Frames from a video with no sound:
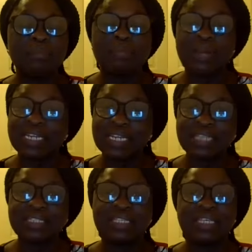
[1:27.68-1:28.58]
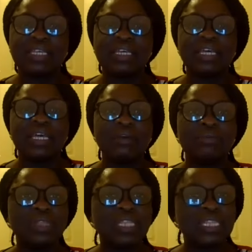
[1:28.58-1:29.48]
pregnancy
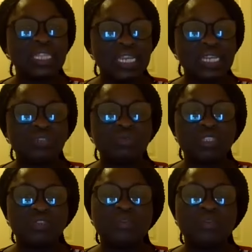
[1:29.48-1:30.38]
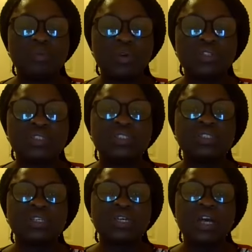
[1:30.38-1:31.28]
within the next 24 months.
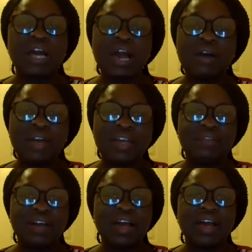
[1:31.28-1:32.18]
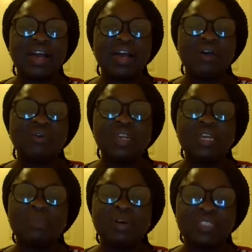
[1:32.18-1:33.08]
However, only
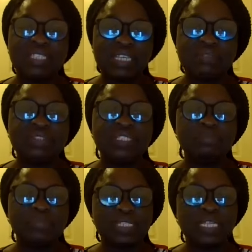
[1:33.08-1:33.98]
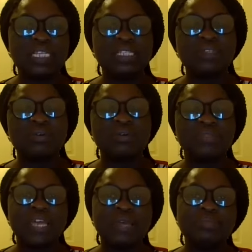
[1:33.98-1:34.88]
about 70% of
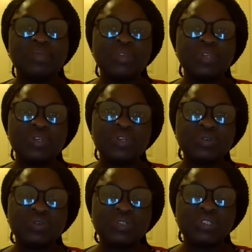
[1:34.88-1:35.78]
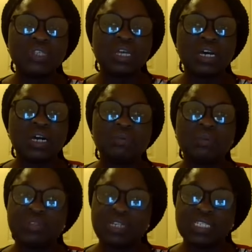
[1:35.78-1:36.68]
them use
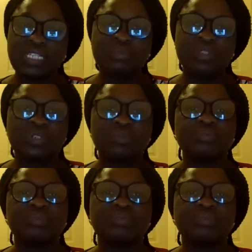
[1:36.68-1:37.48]
contraception.